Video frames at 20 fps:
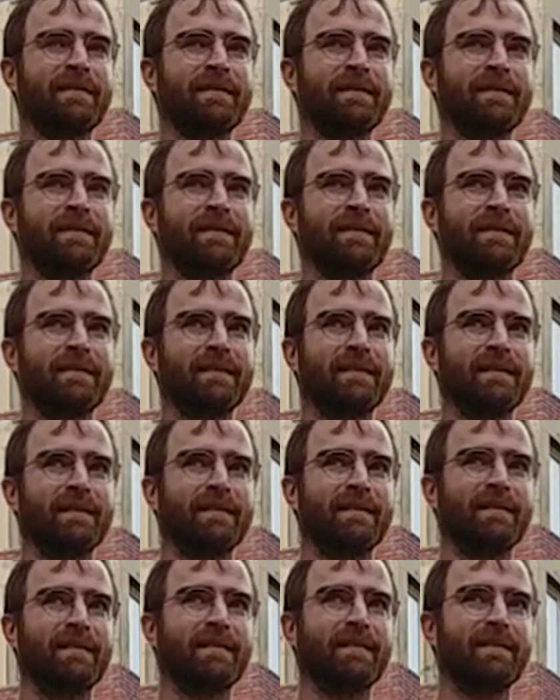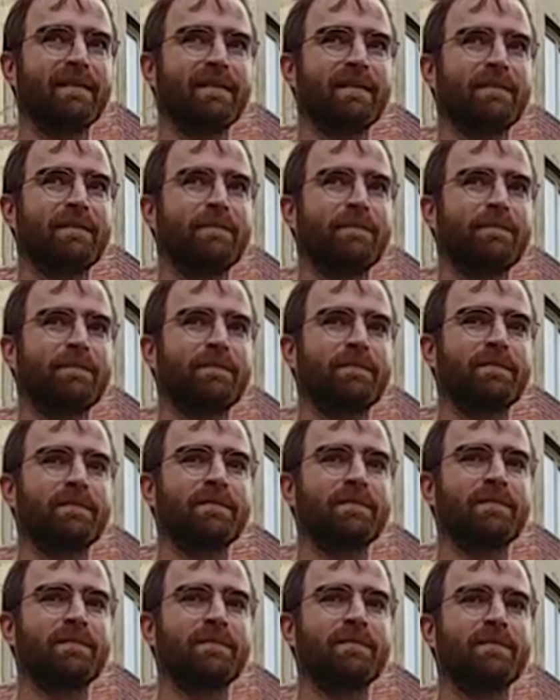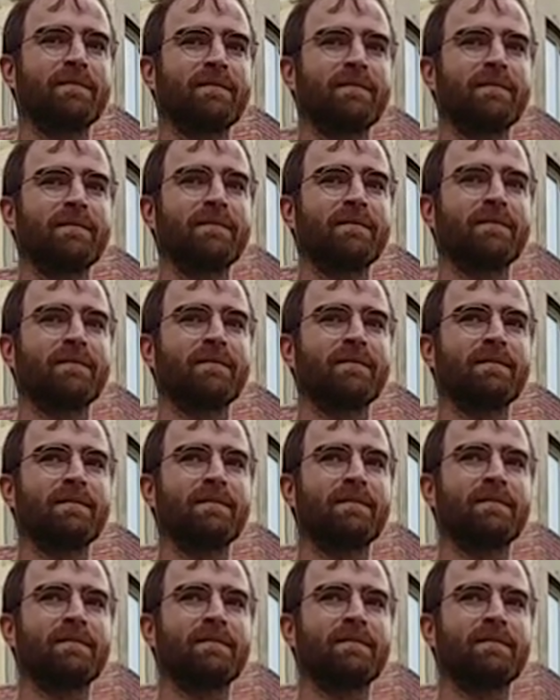(silence)